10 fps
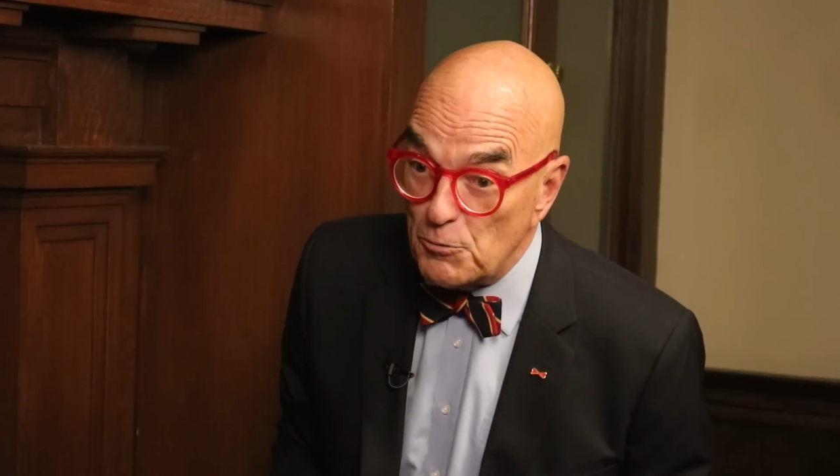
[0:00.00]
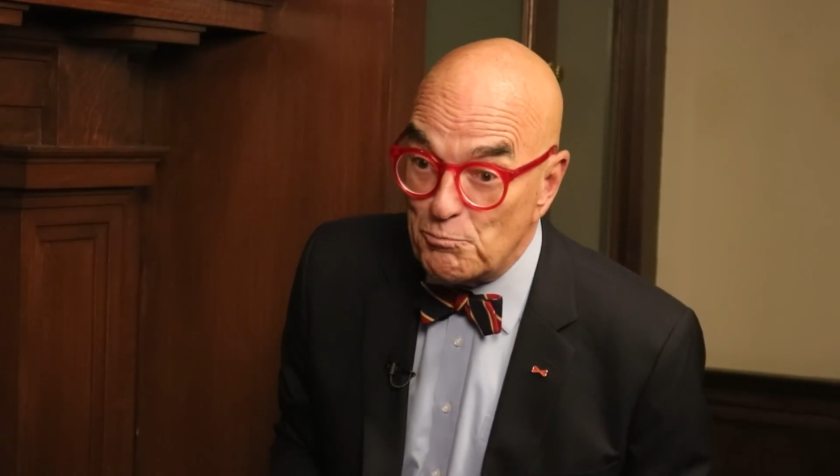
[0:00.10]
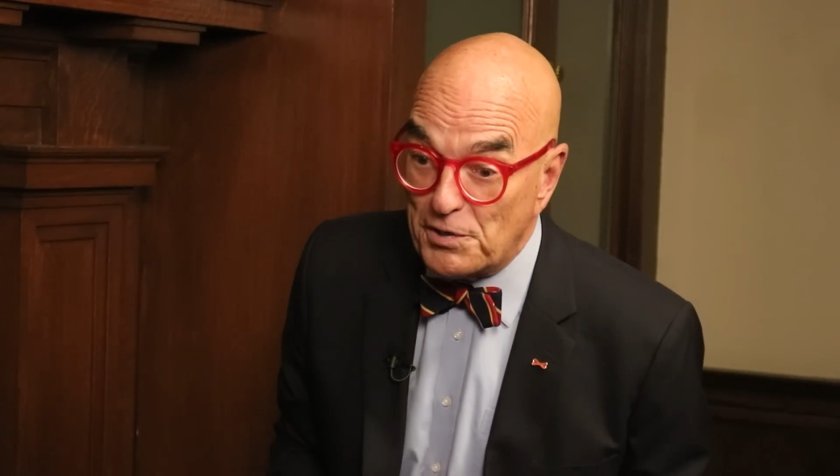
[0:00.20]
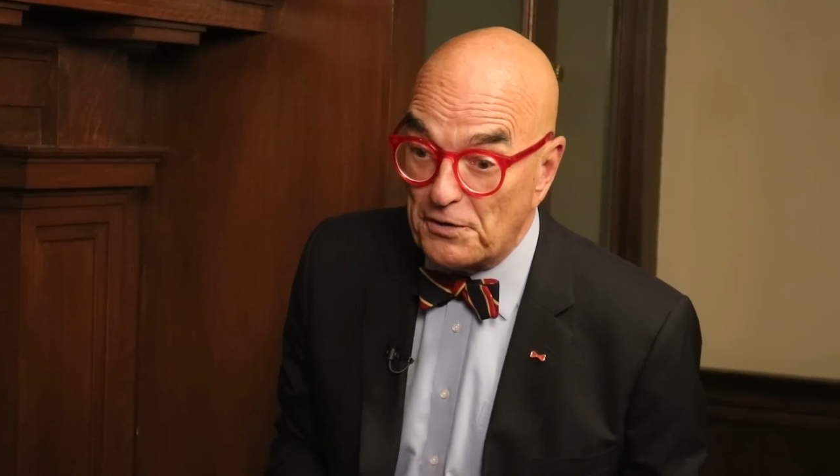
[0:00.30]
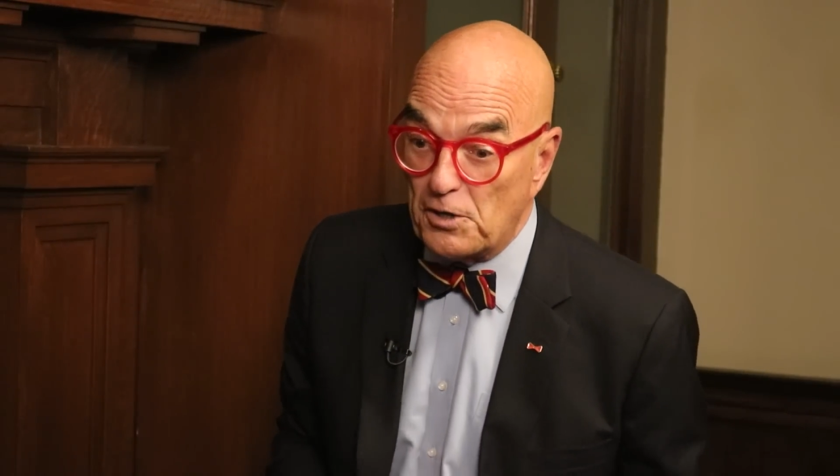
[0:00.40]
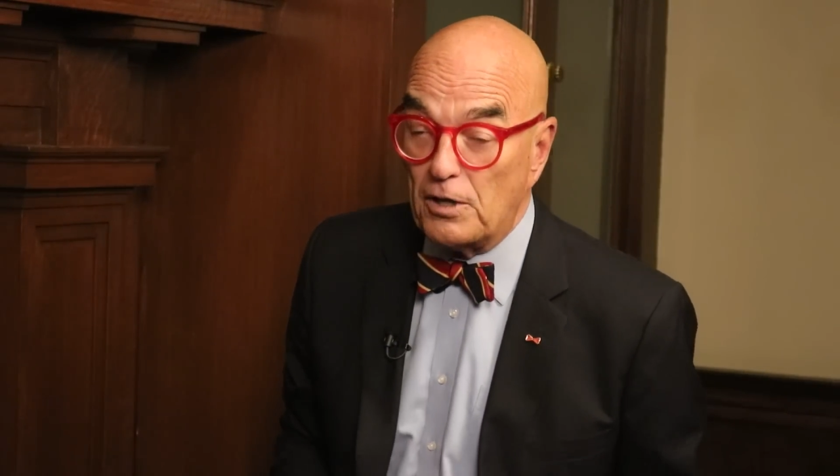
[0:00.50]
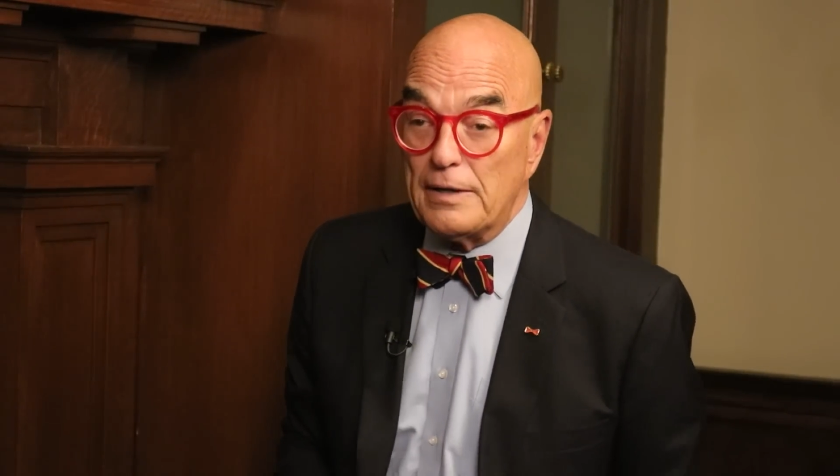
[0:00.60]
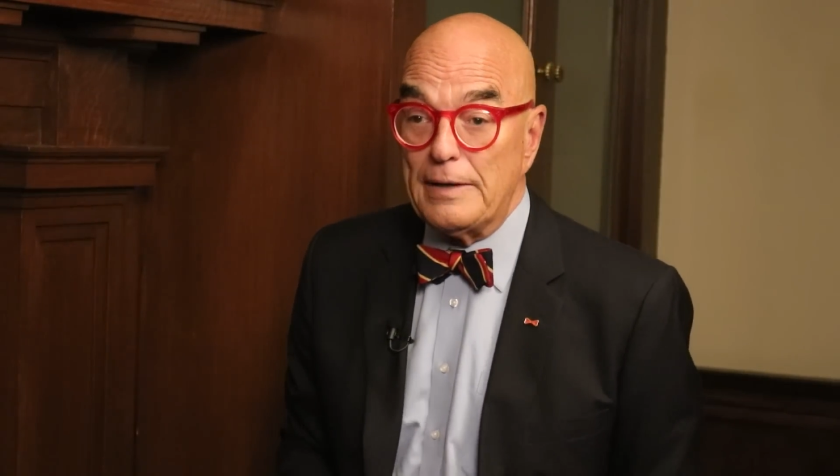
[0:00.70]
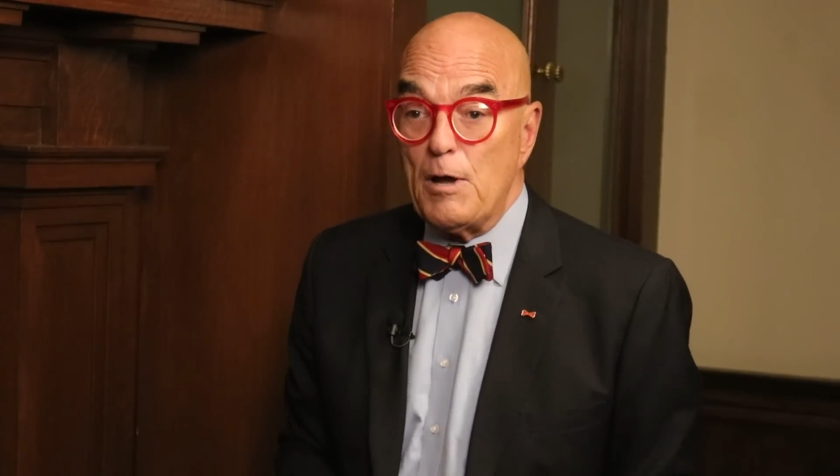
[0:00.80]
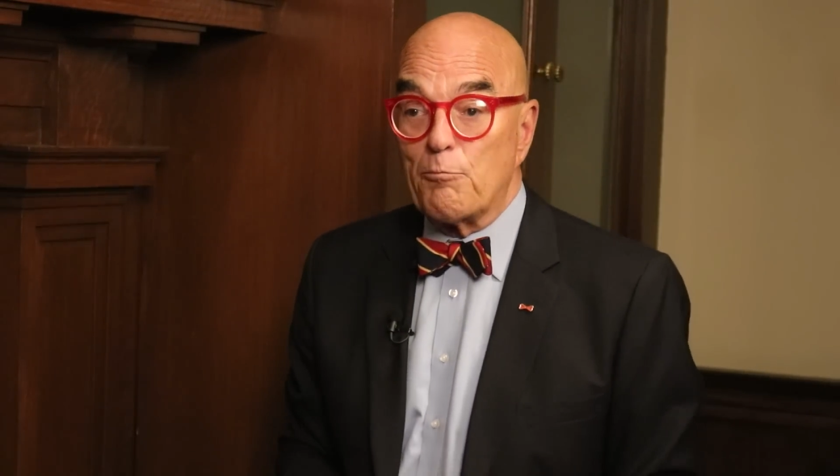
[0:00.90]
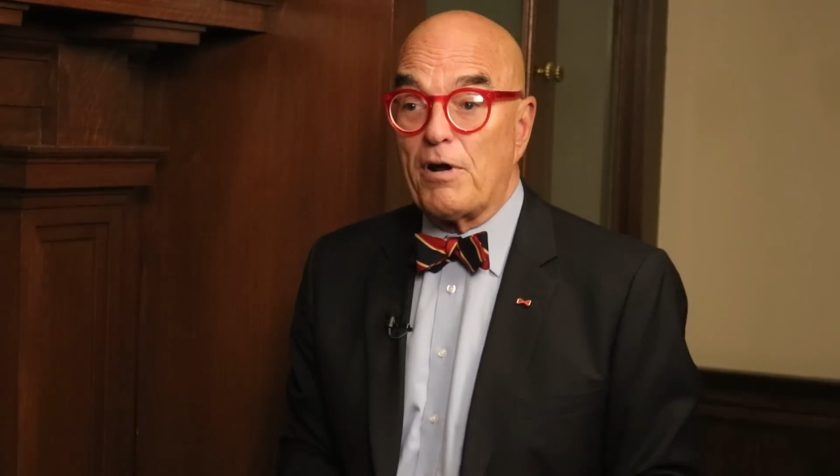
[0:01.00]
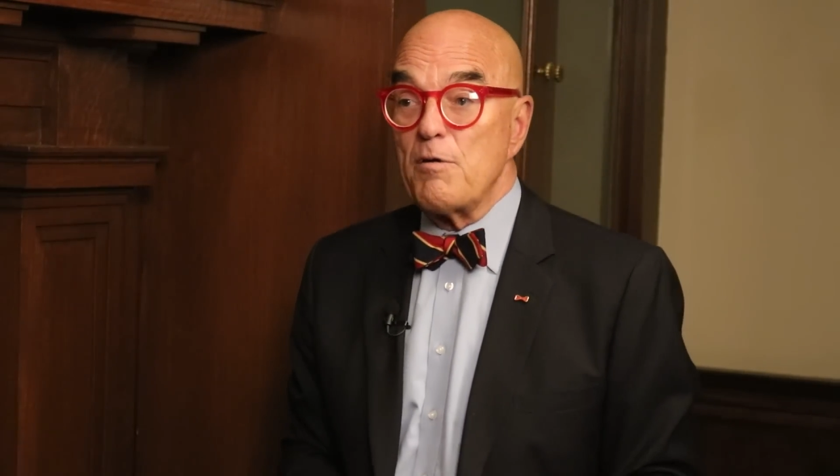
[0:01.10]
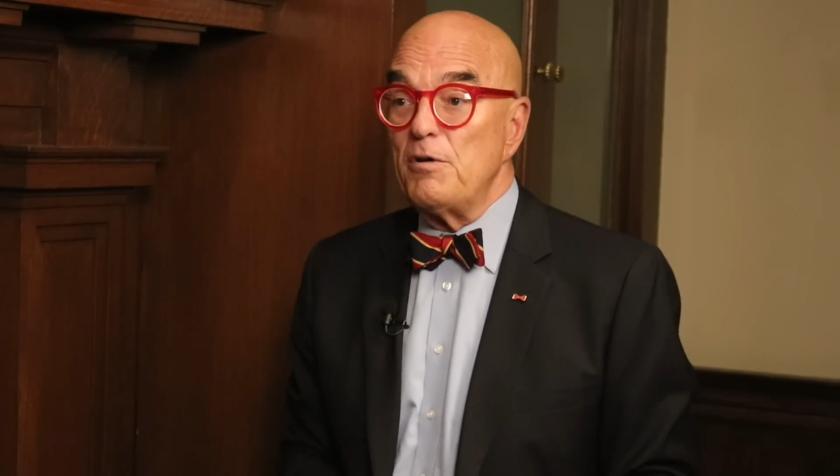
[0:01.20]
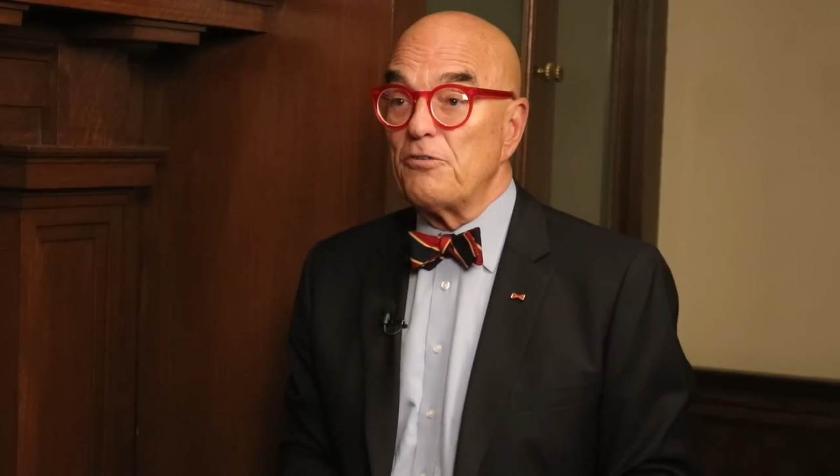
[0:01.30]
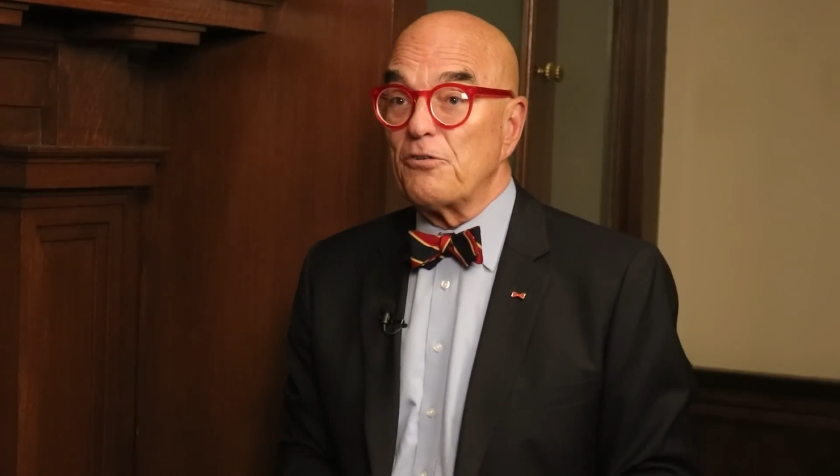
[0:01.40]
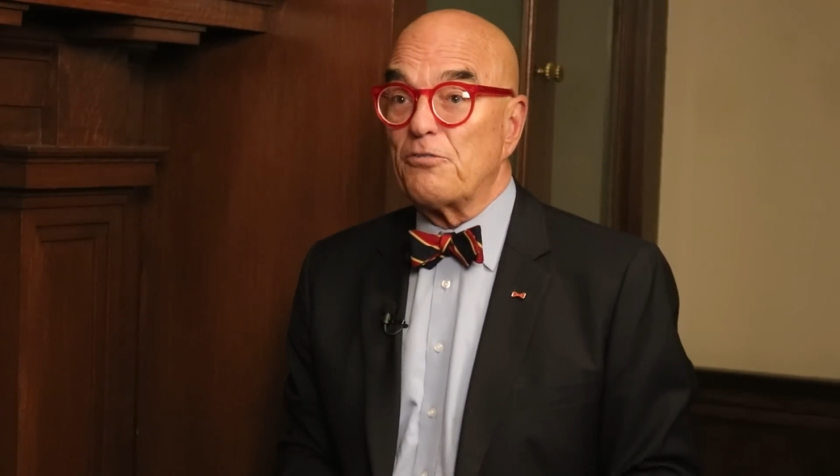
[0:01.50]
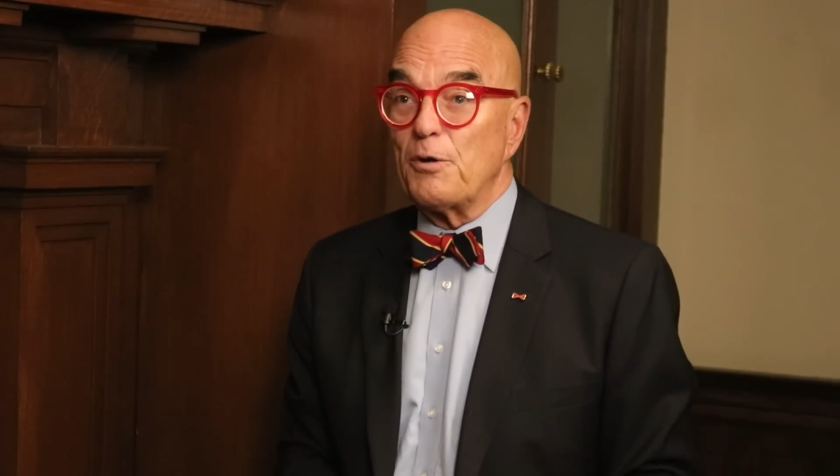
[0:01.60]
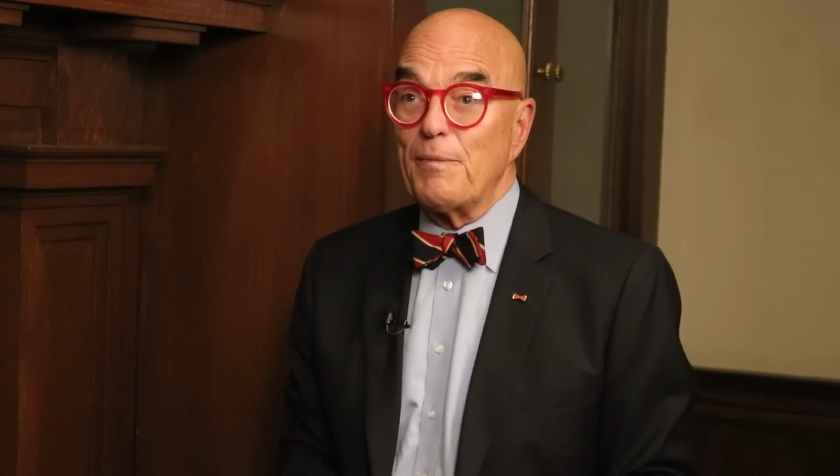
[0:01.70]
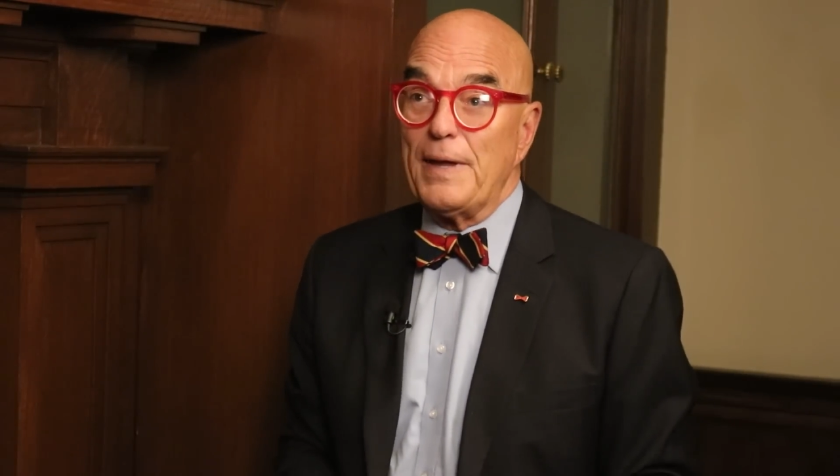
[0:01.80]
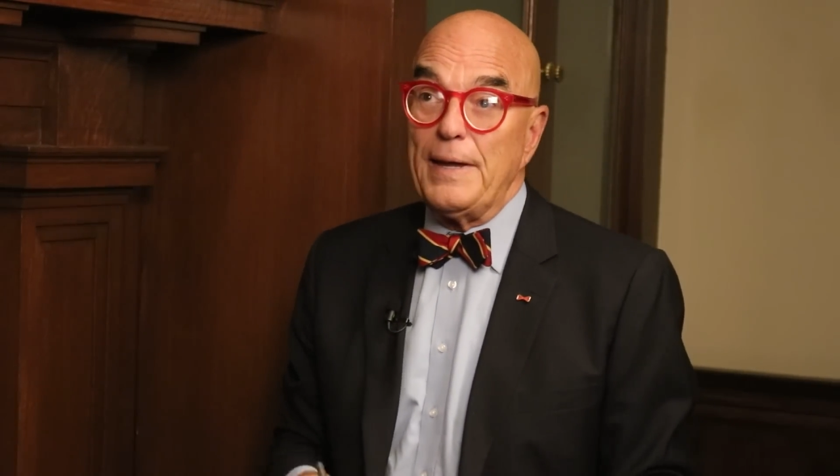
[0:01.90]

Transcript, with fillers: imperial prime ministership,